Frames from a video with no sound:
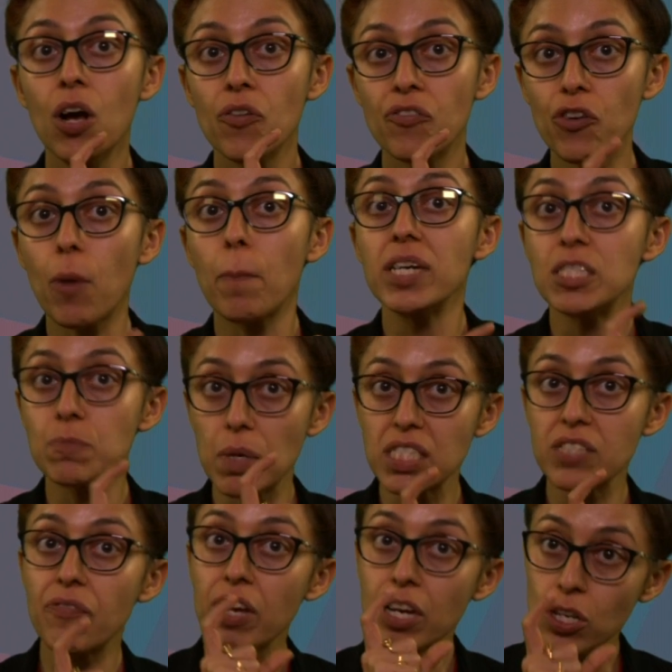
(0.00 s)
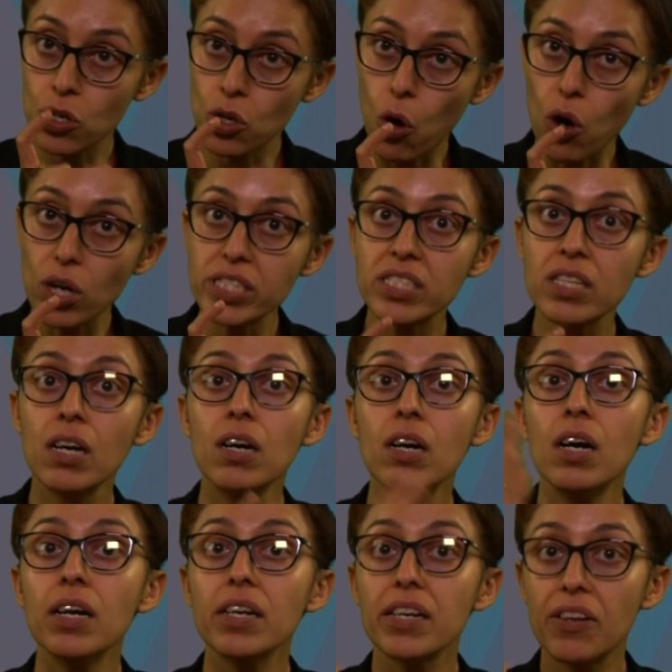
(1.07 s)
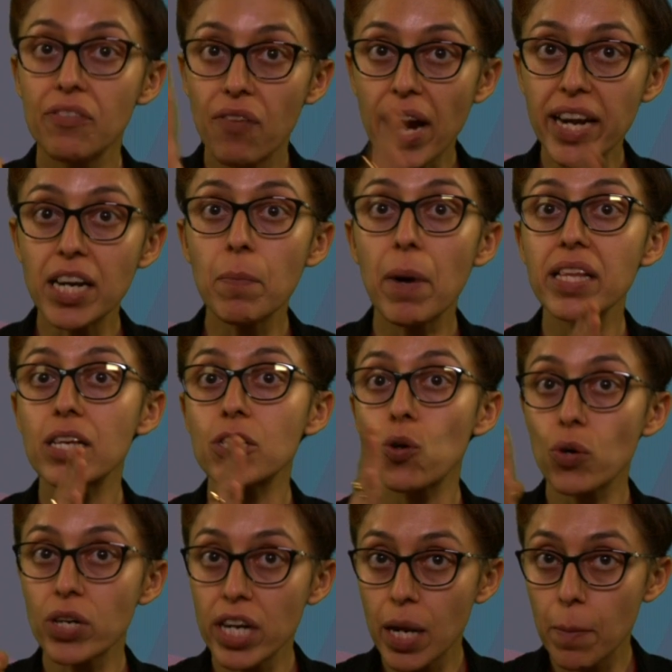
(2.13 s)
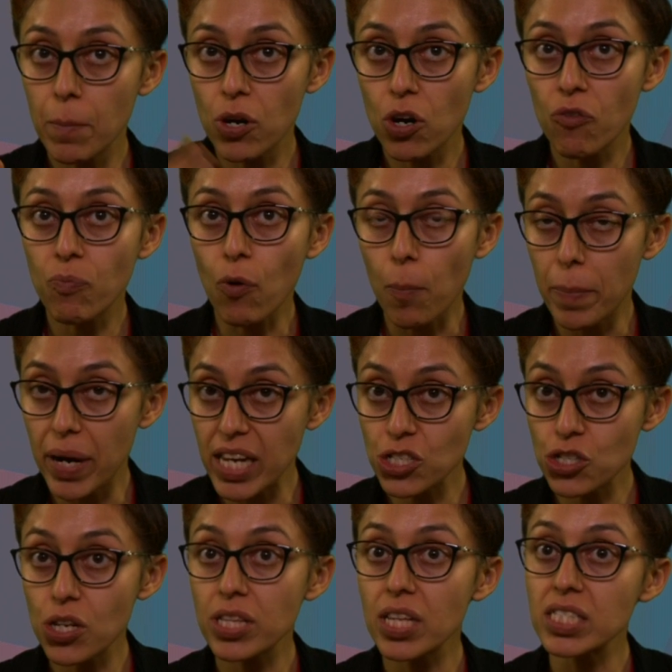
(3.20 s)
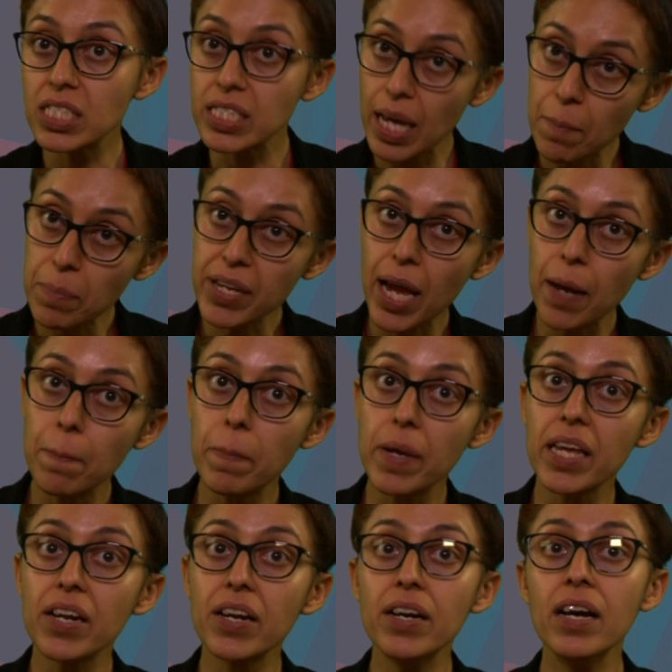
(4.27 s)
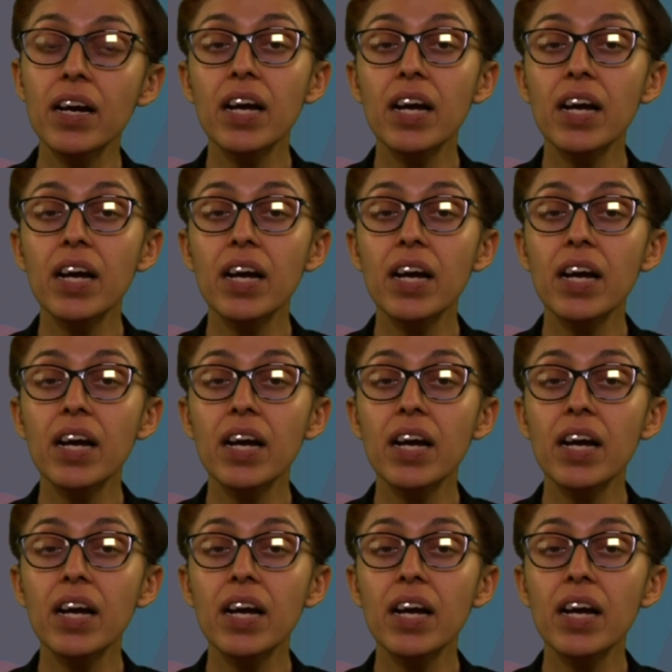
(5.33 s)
From a specific cause divided by the total number of population in the same time period,